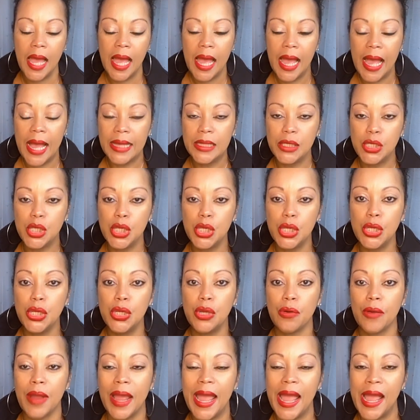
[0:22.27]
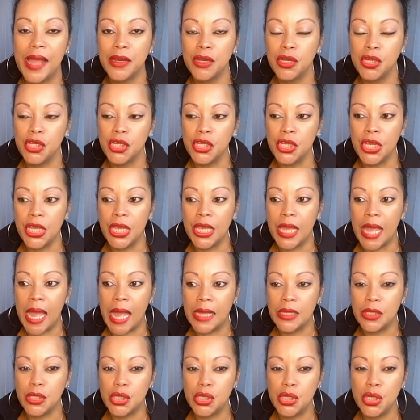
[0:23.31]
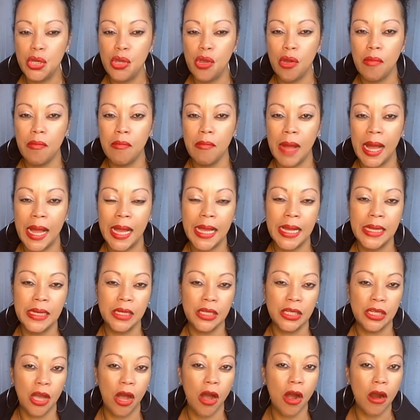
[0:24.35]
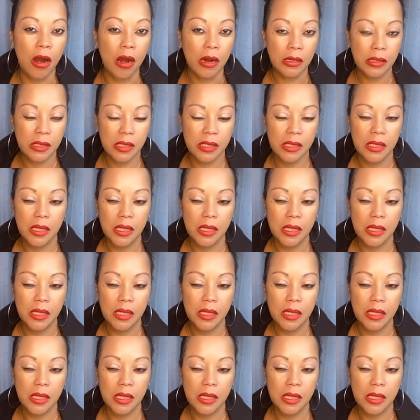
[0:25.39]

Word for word: and to your energy and to your mind and heart,